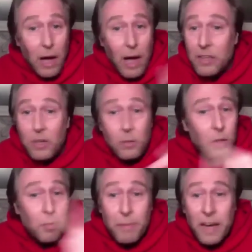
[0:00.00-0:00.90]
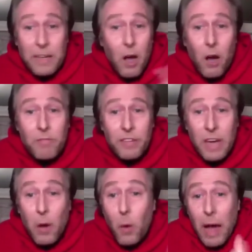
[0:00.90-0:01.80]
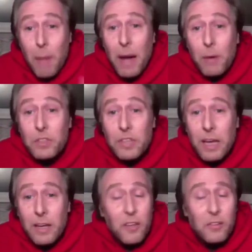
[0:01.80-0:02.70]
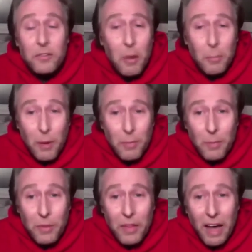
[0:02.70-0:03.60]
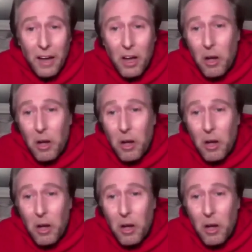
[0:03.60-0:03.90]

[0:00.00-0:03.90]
And you would have made your own video about it. It's no problem with that.